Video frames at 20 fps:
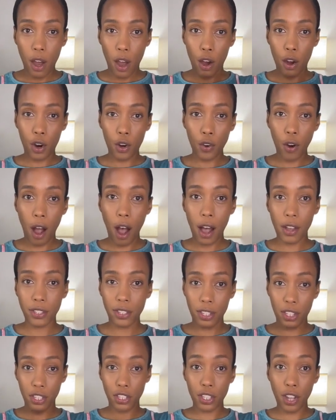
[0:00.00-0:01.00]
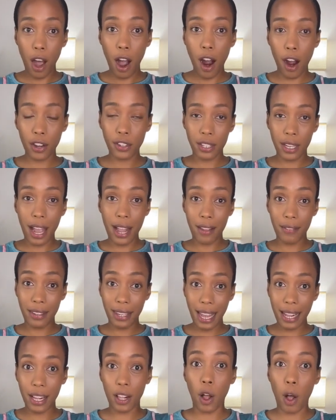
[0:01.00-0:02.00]
across the scar to kind
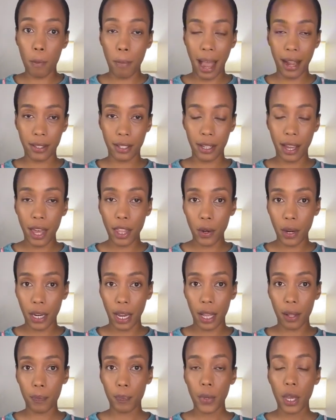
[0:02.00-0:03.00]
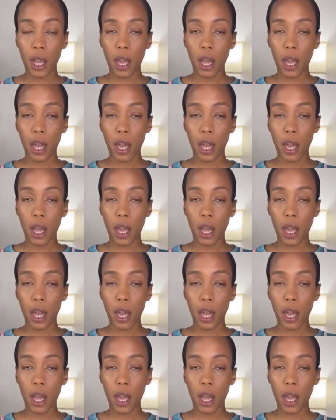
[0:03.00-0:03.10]
of get it all back together again.